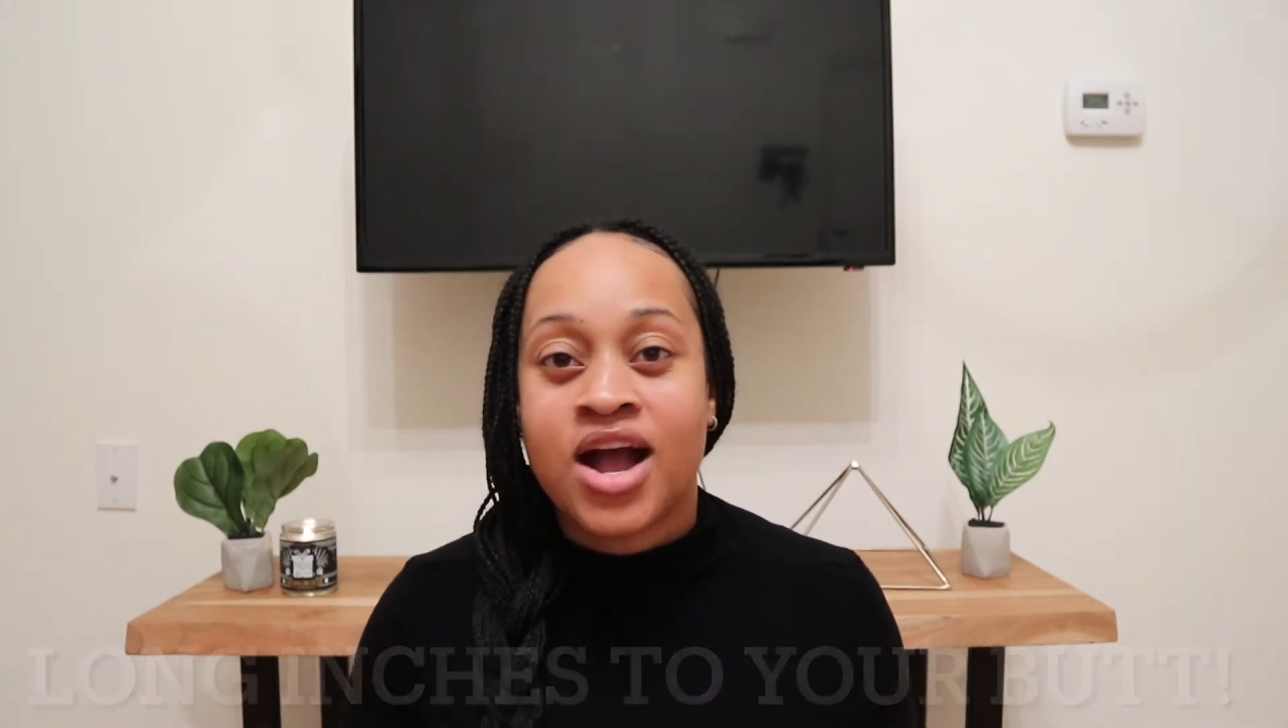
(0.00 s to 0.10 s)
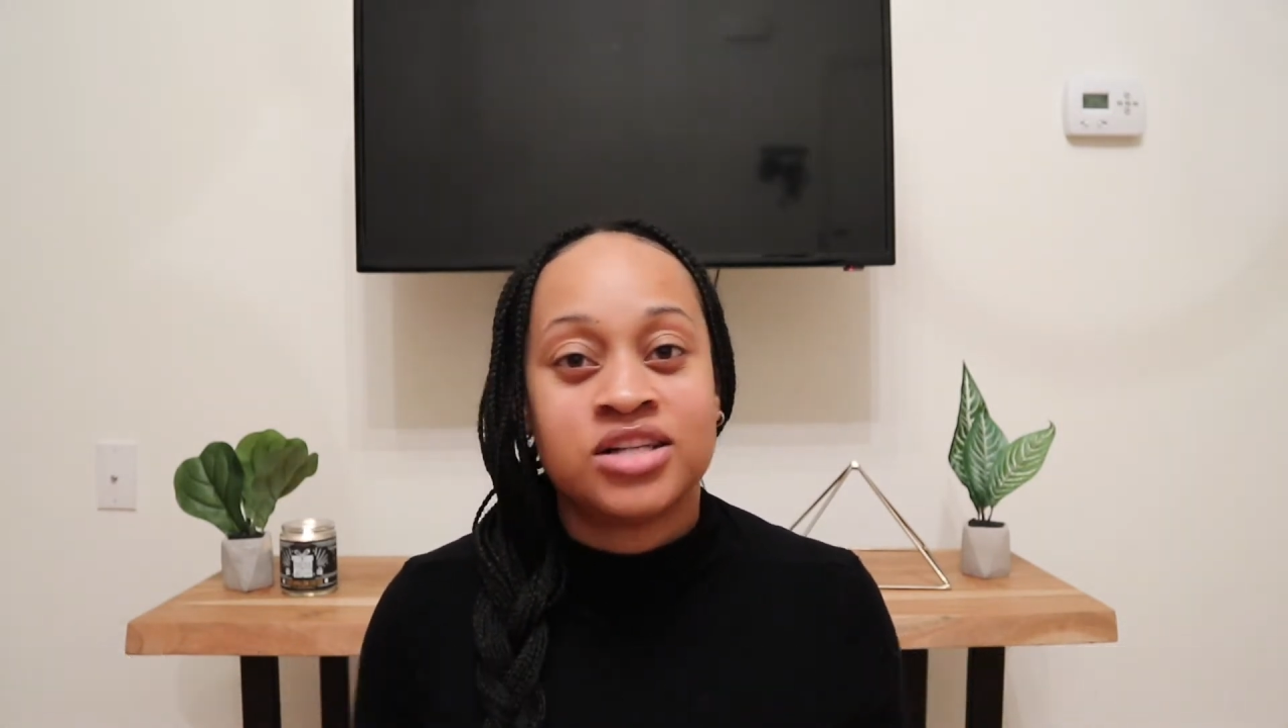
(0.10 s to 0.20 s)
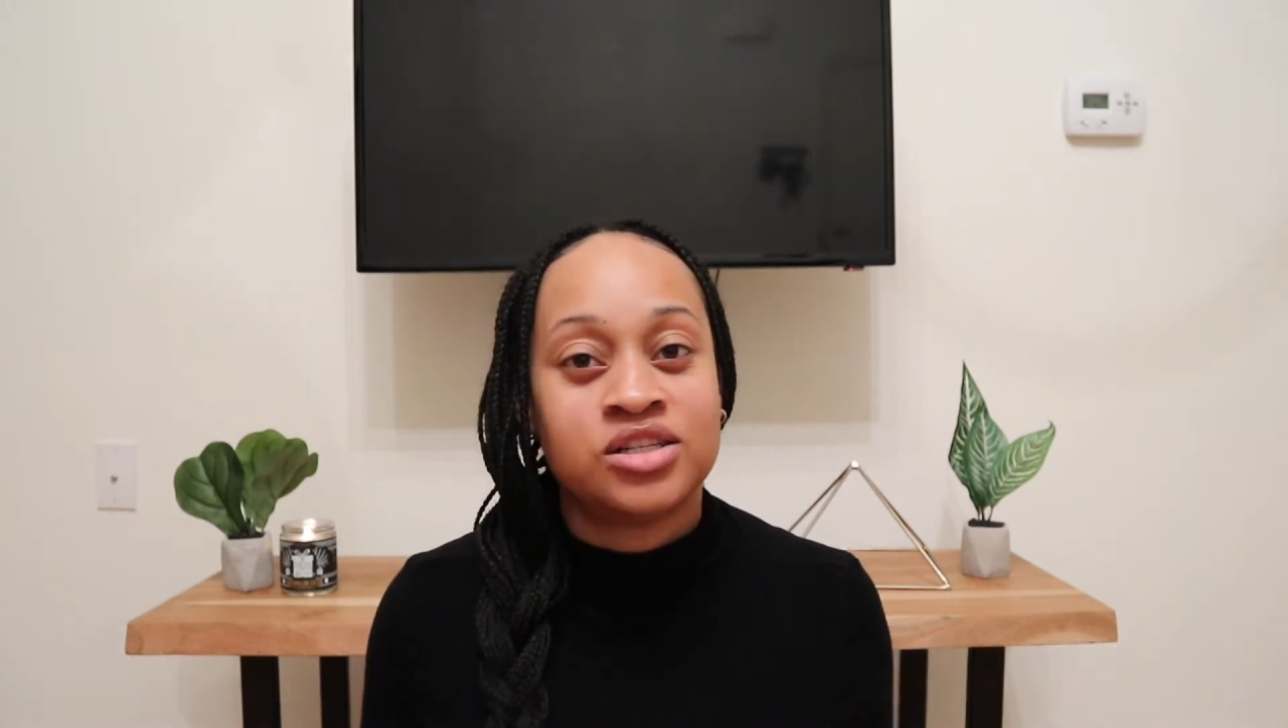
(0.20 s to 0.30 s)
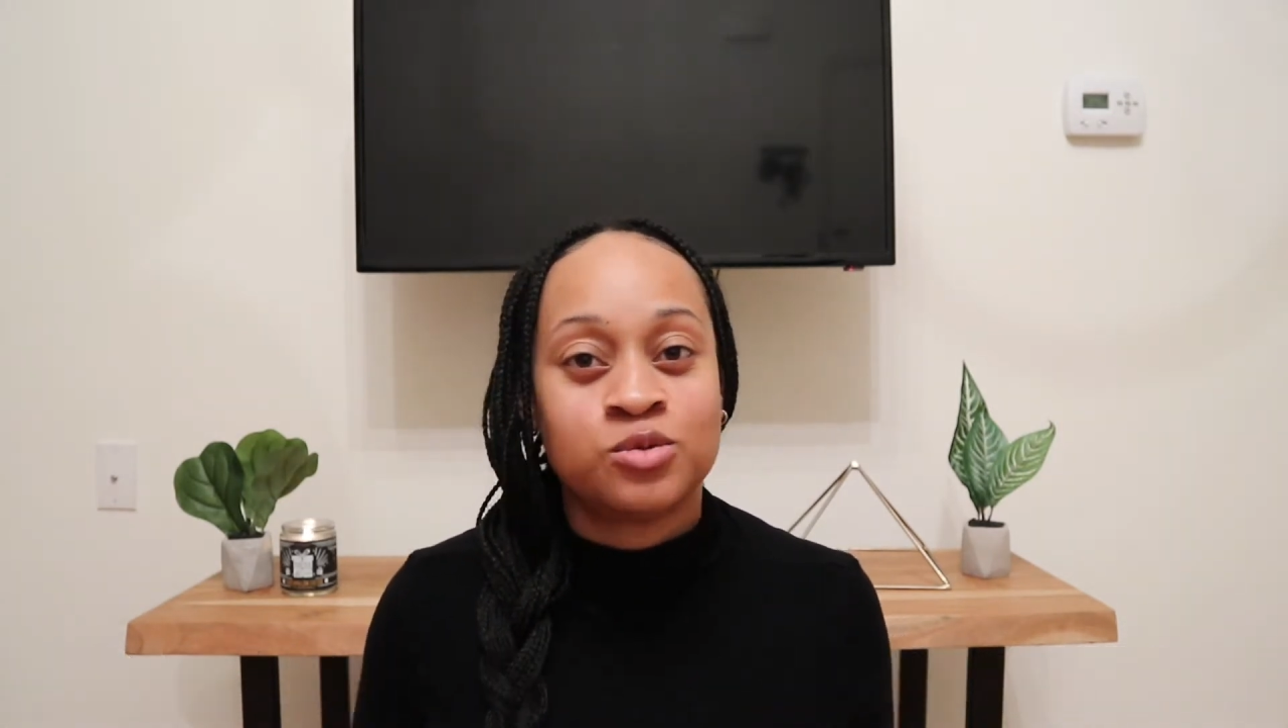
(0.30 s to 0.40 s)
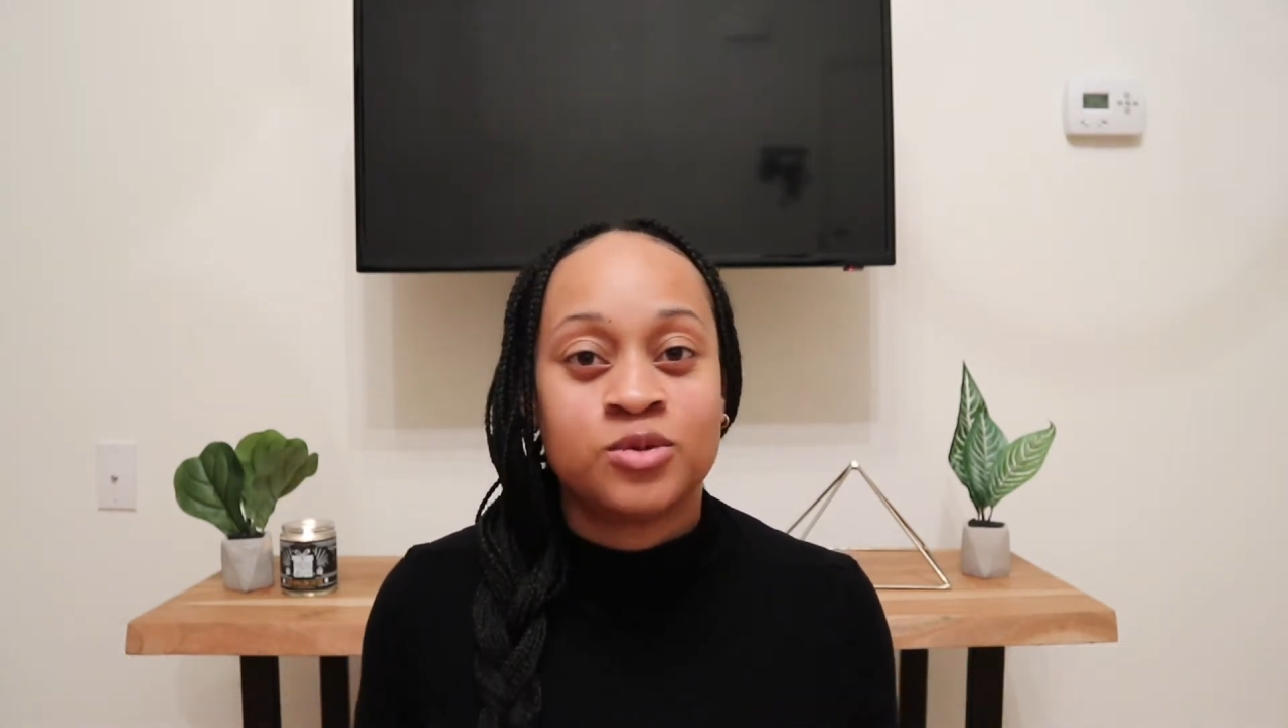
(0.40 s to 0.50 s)
I
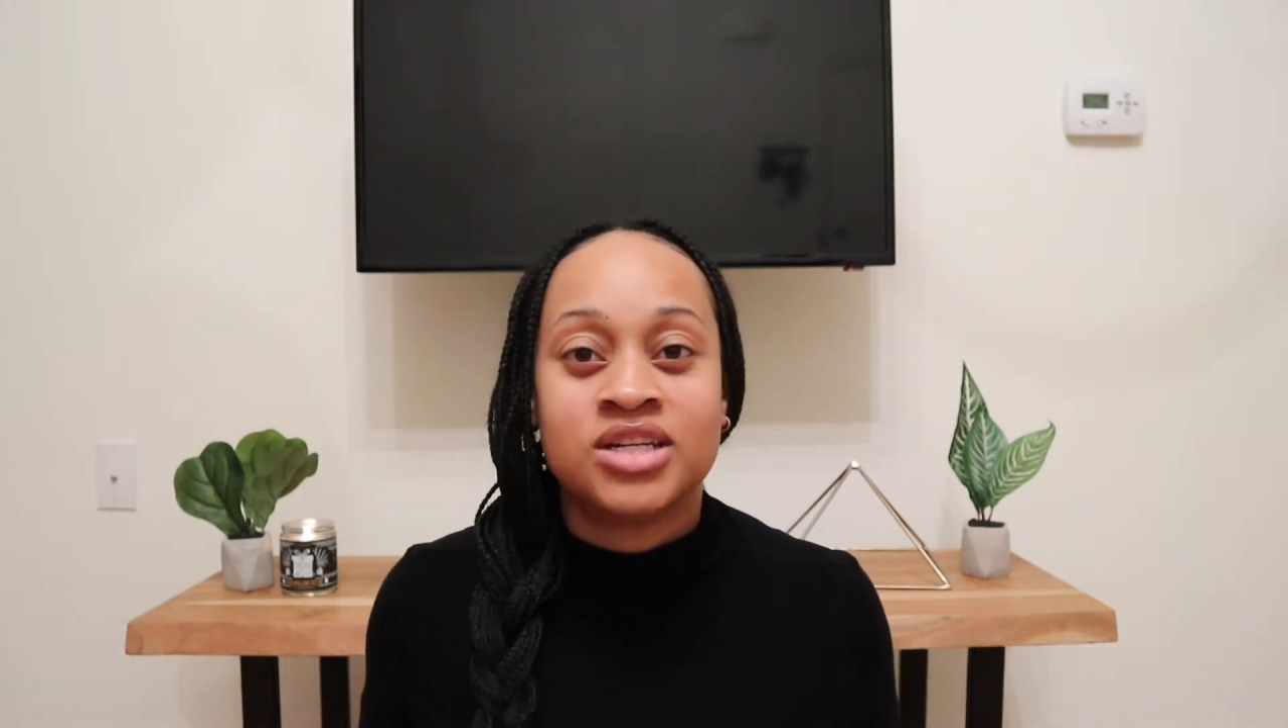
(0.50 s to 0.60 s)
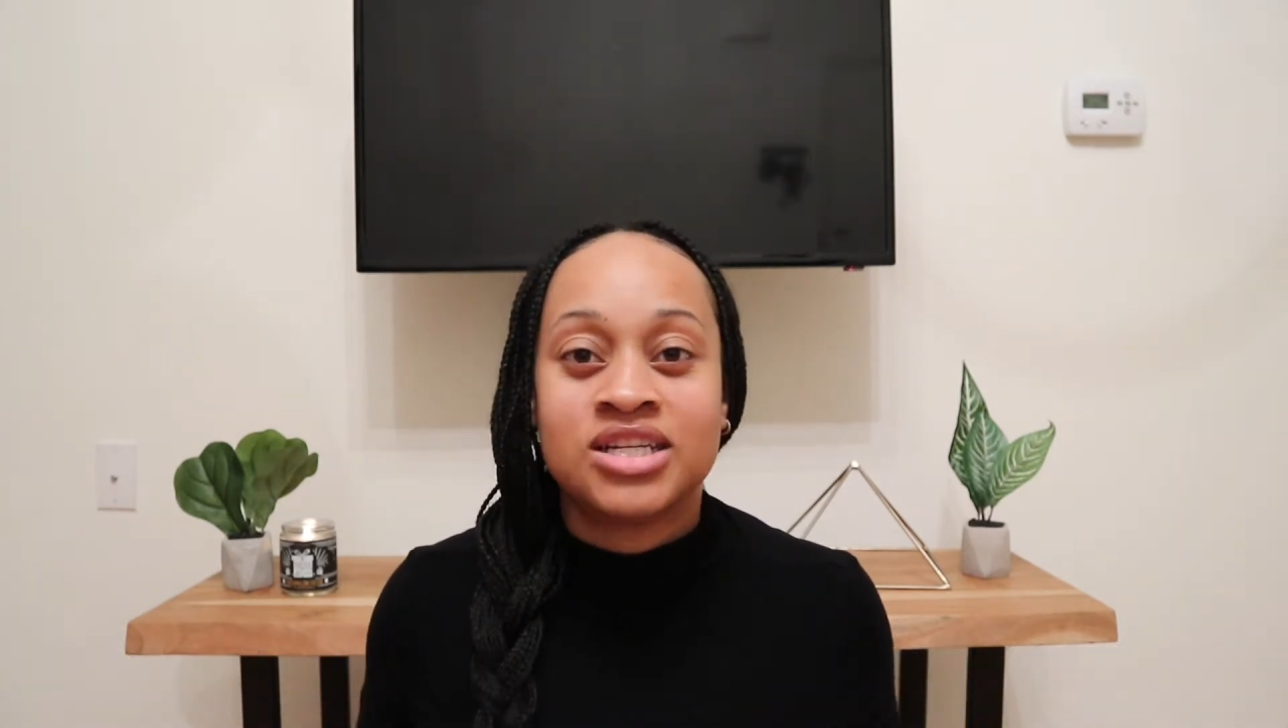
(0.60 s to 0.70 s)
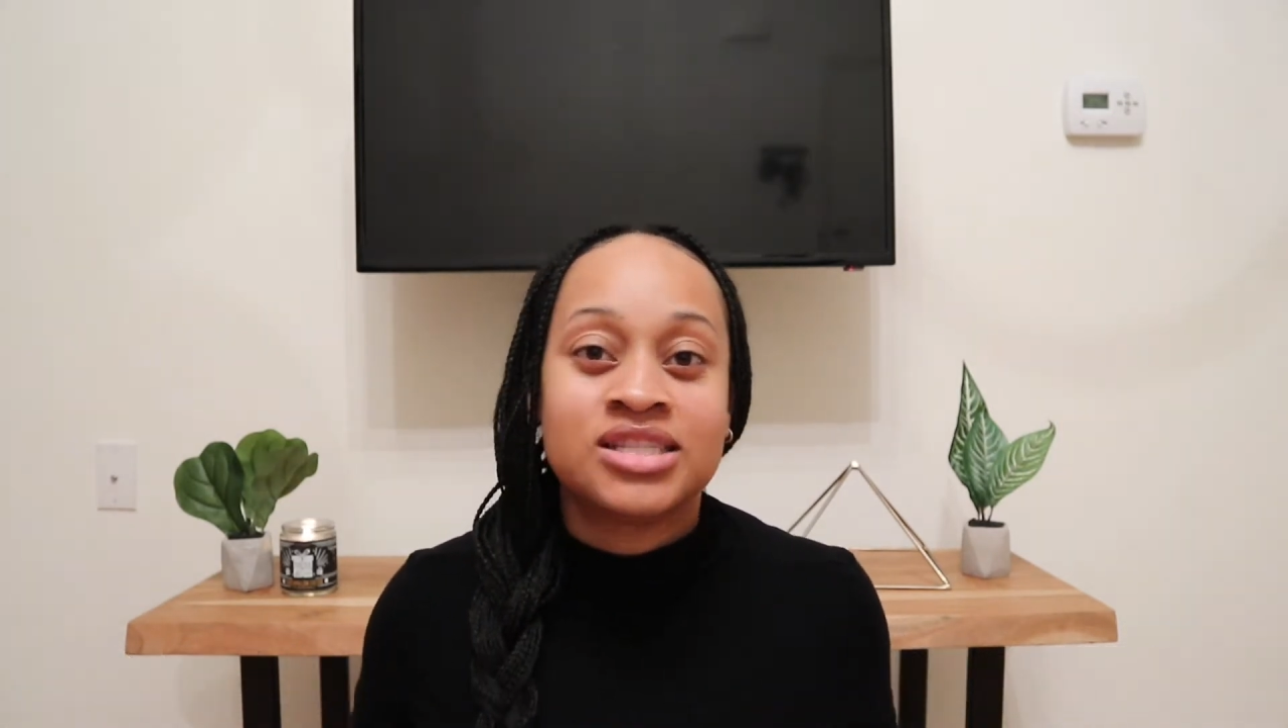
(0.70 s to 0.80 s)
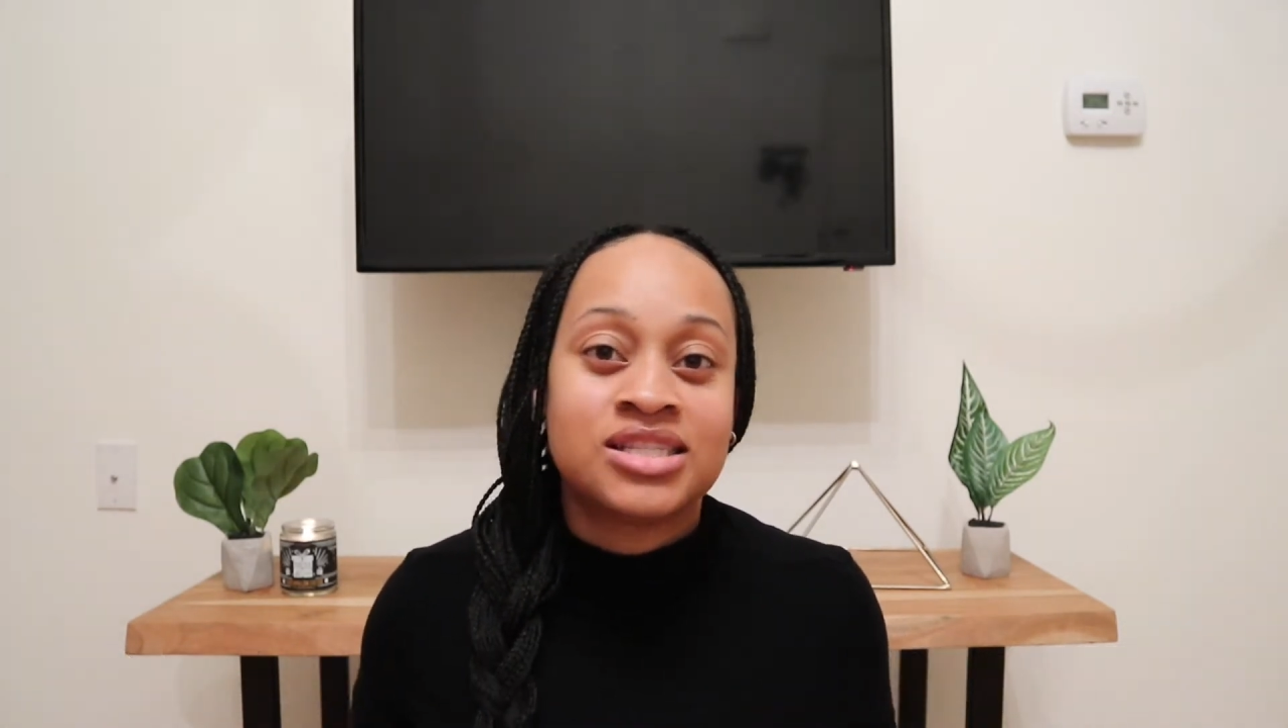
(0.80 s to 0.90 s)
just want to